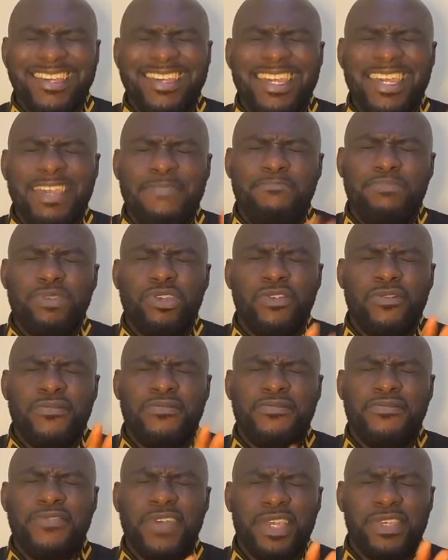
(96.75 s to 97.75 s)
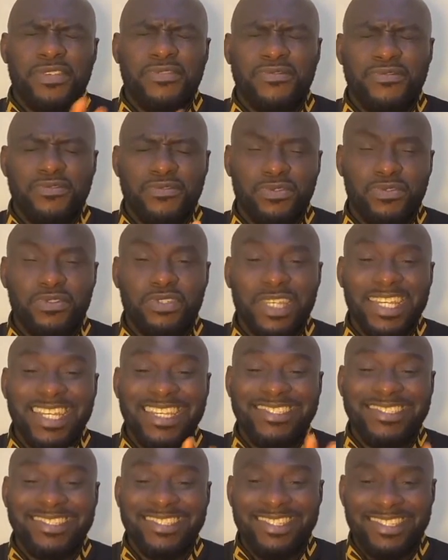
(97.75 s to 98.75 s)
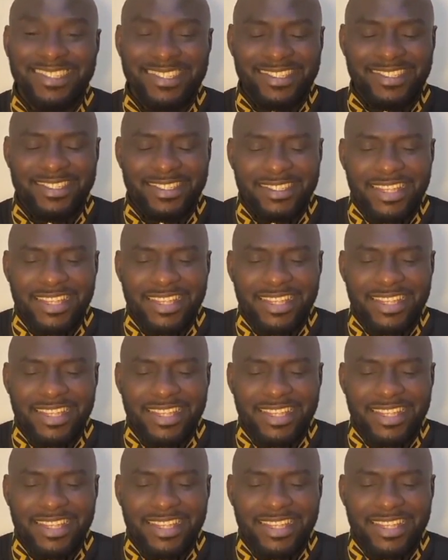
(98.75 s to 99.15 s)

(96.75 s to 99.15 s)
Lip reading: Keep your first fruits. Eat it.